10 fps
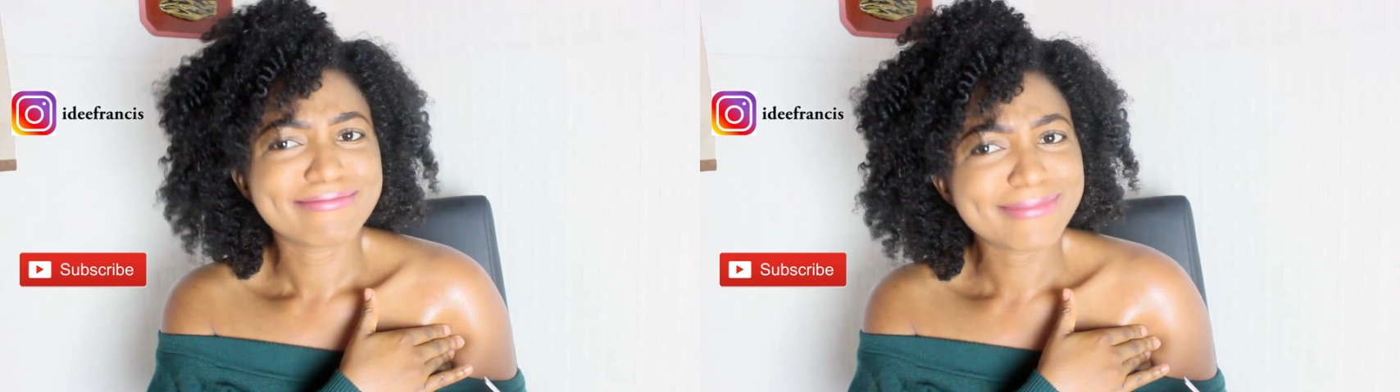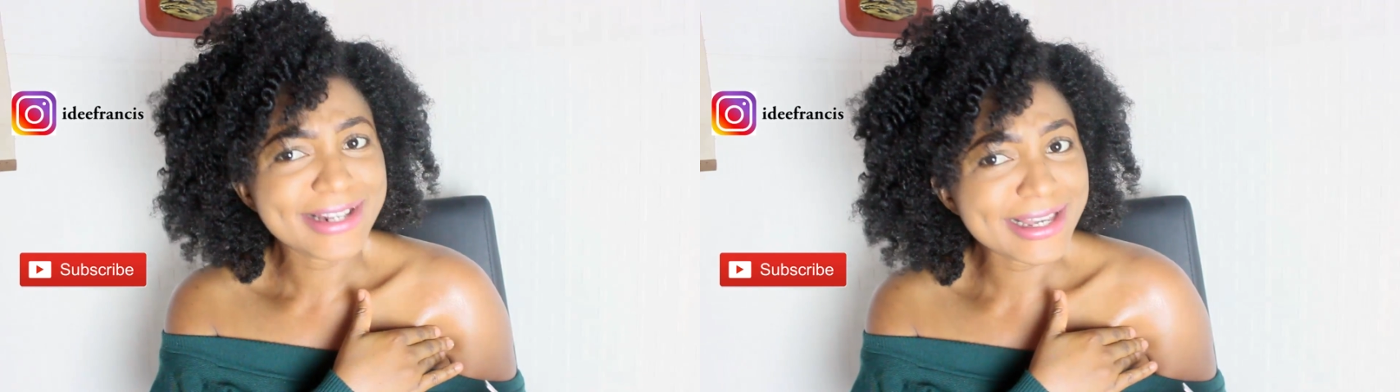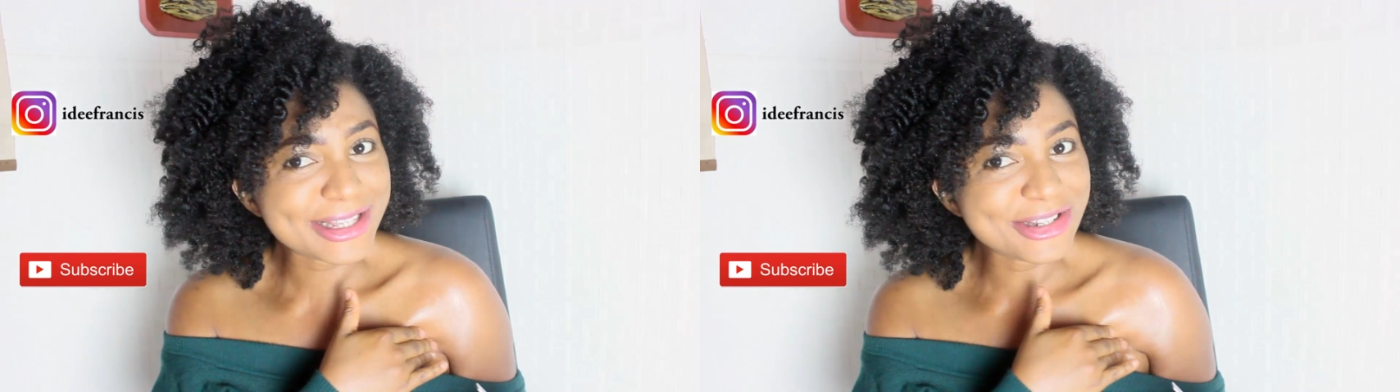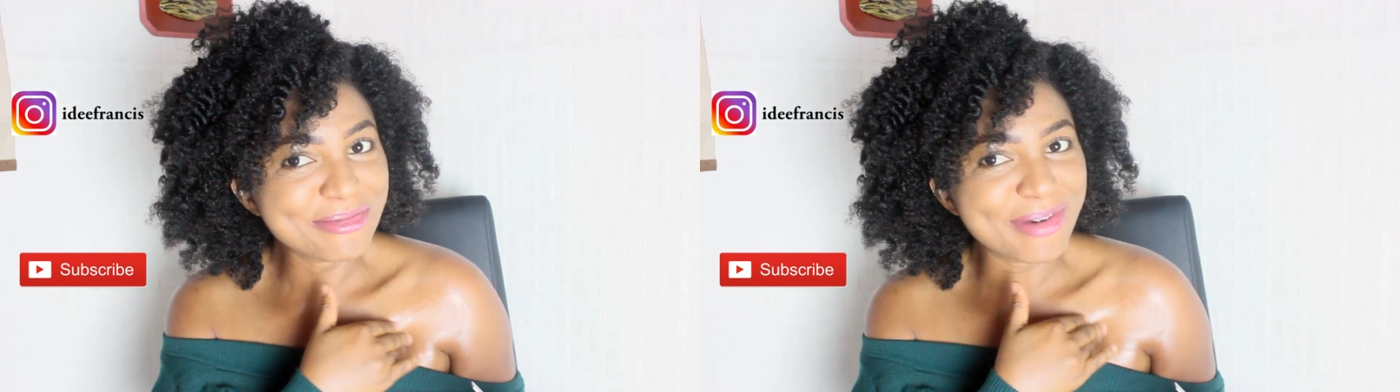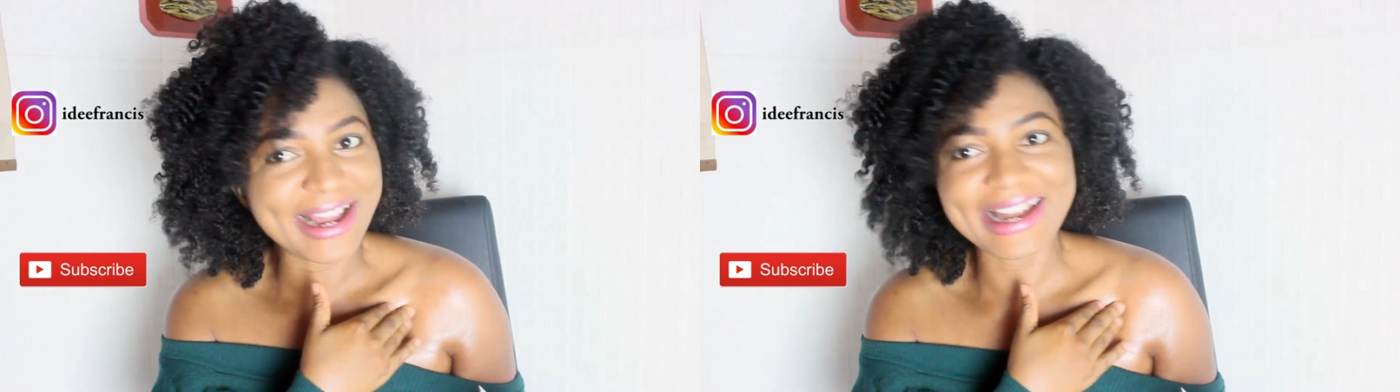
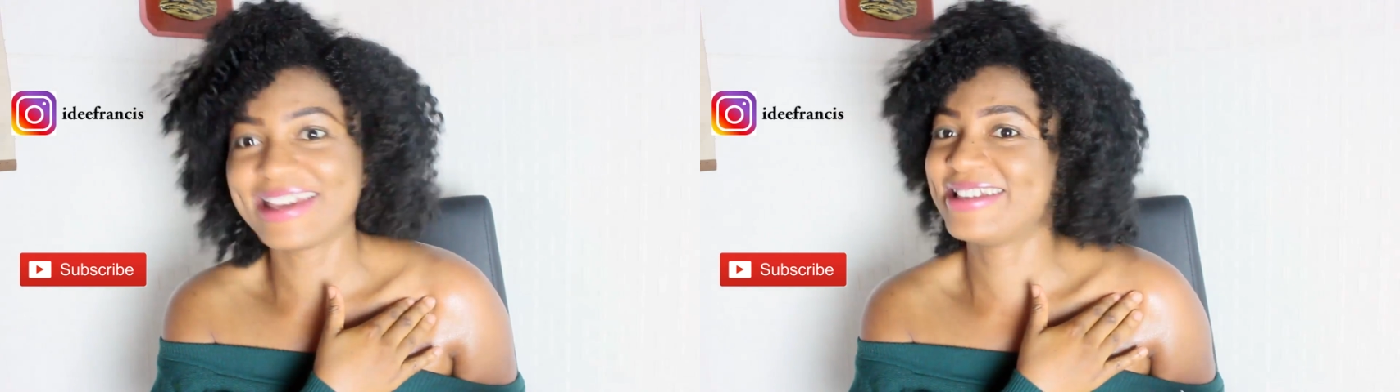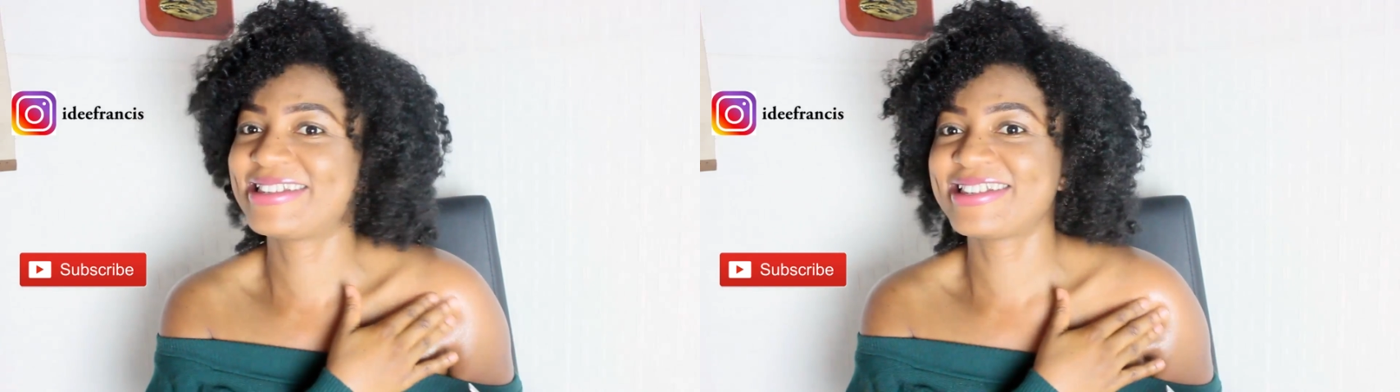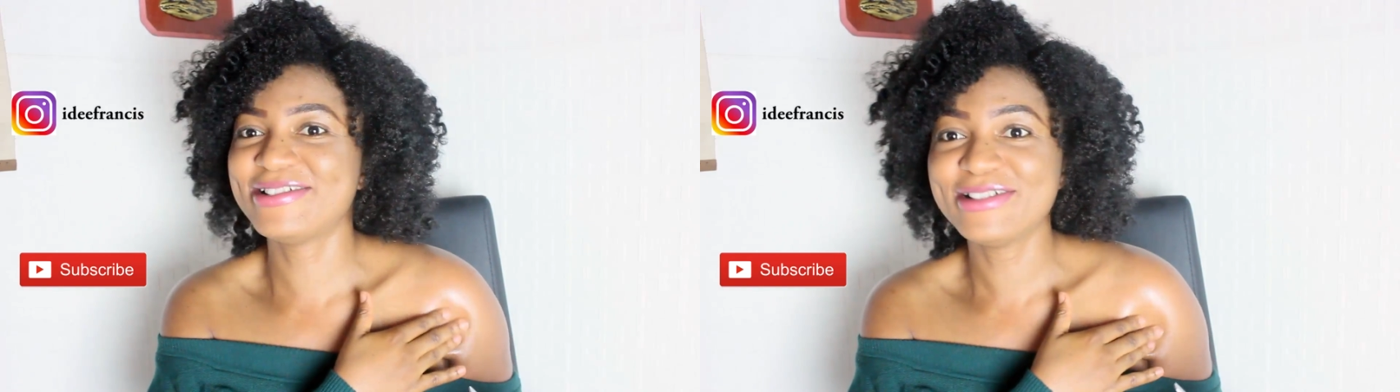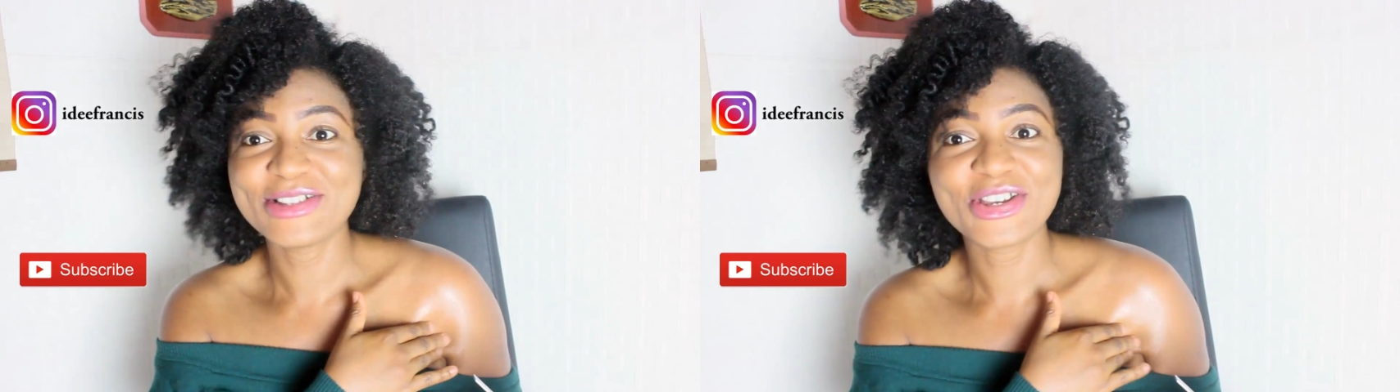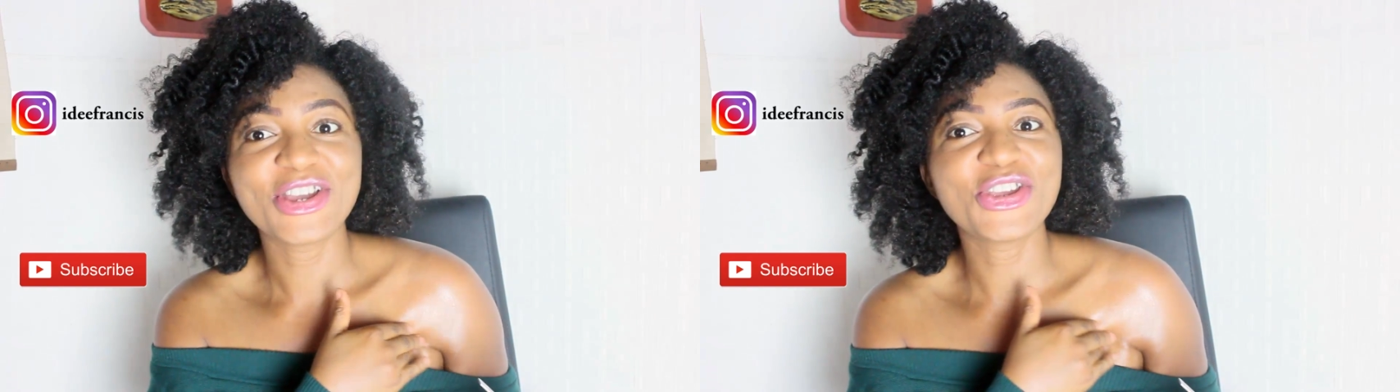little by
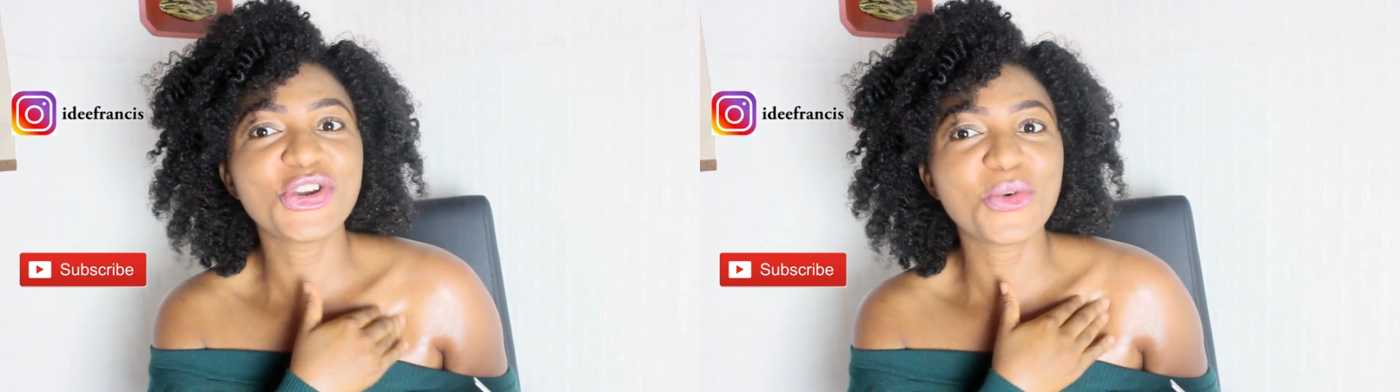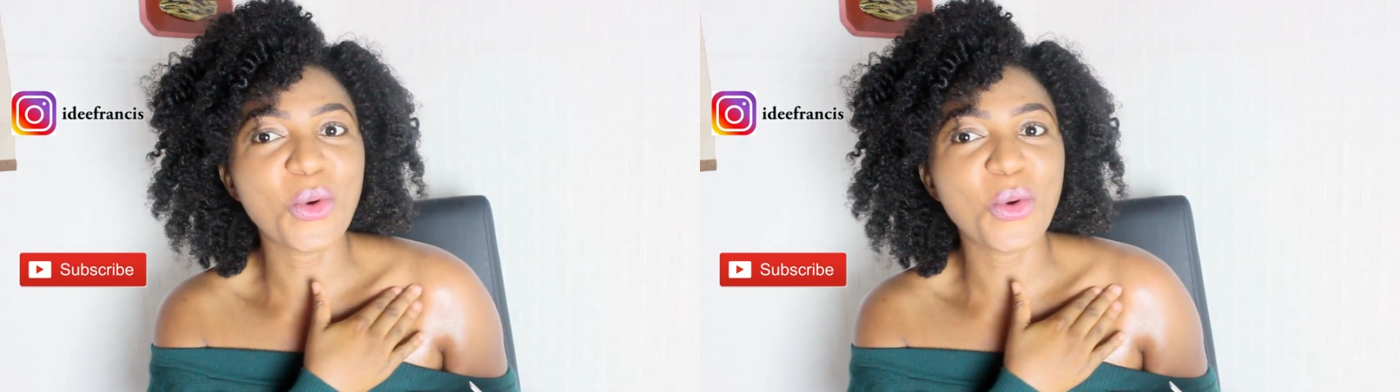little you